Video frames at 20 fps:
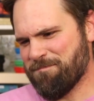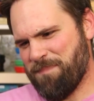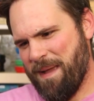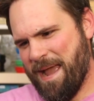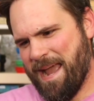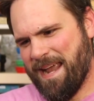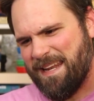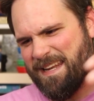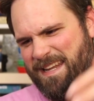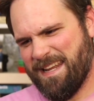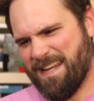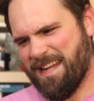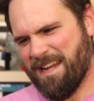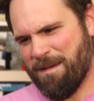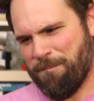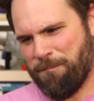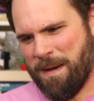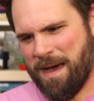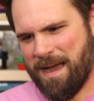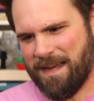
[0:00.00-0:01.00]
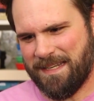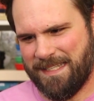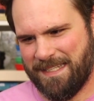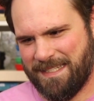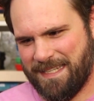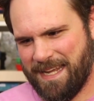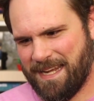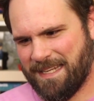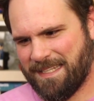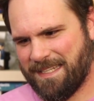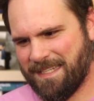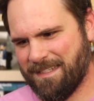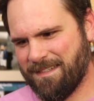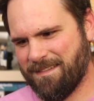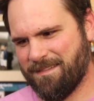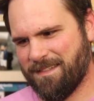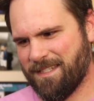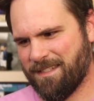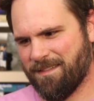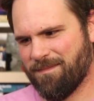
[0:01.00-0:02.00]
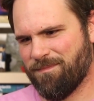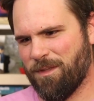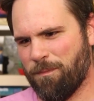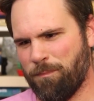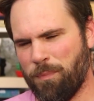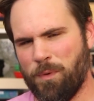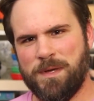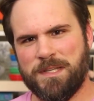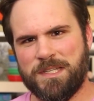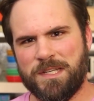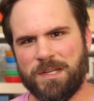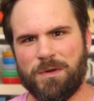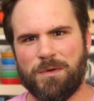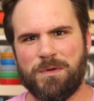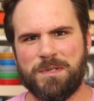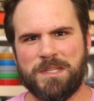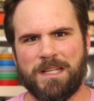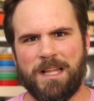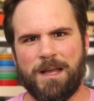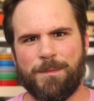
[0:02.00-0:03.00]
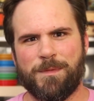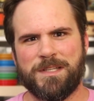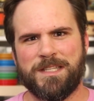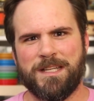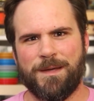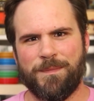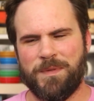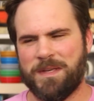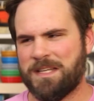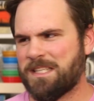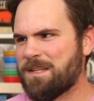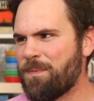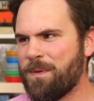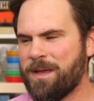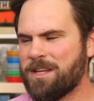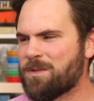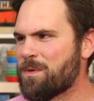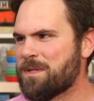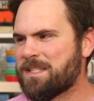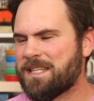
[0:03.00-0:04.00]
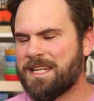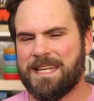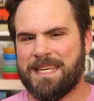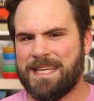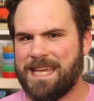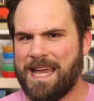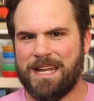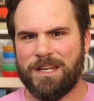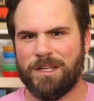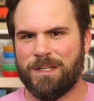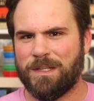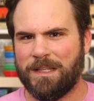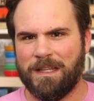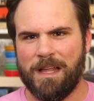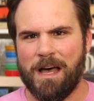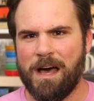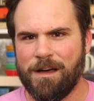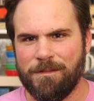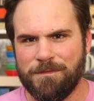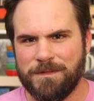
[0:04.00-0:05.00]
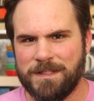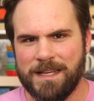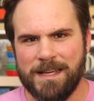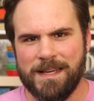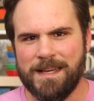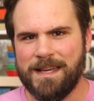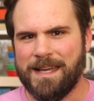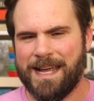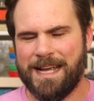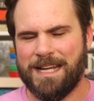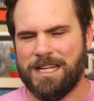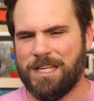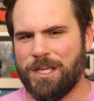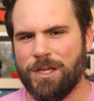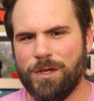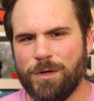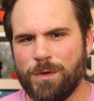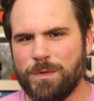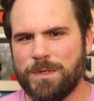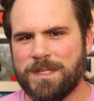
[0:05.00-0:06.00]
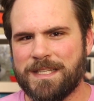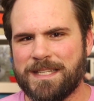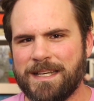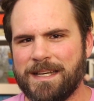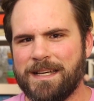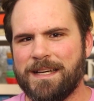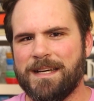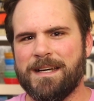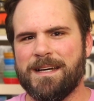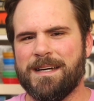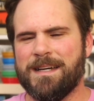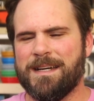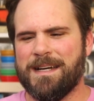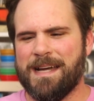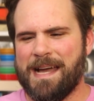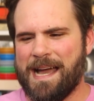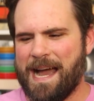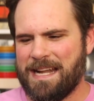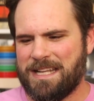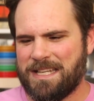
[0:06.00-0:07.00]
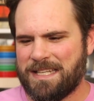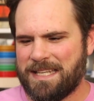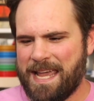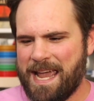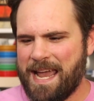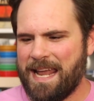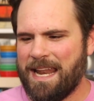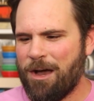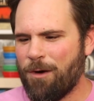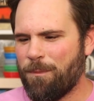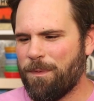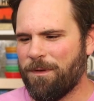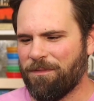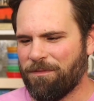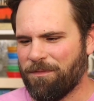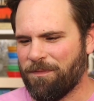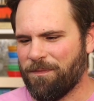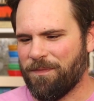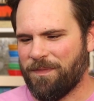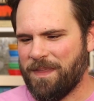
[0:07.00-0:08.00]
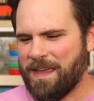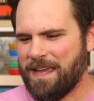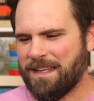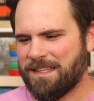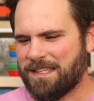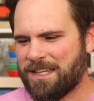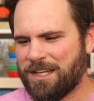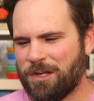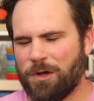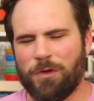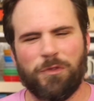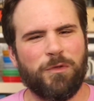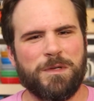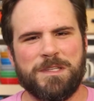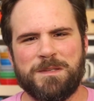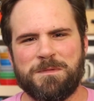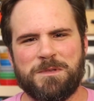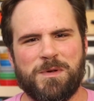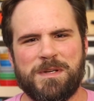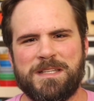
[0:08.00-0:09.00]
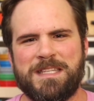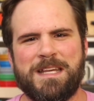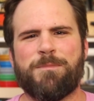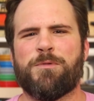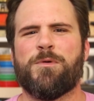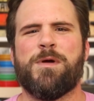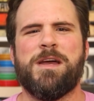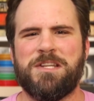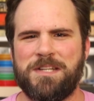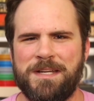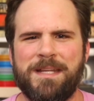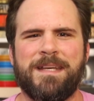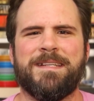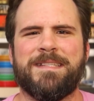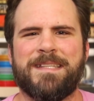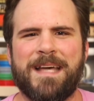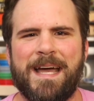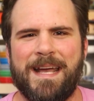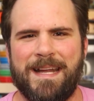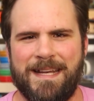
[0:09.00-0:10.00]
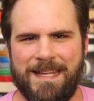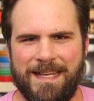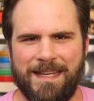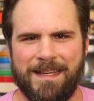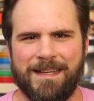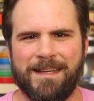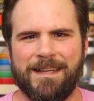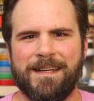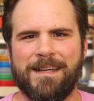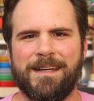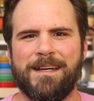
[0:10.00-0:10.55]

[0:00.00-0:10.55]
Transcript: packing it in a box to take to, to the Boys and Girls Club or something, someplace where it's gonna get loved and used, I just can't help but think it's gonna go through some sort of separation anxiety.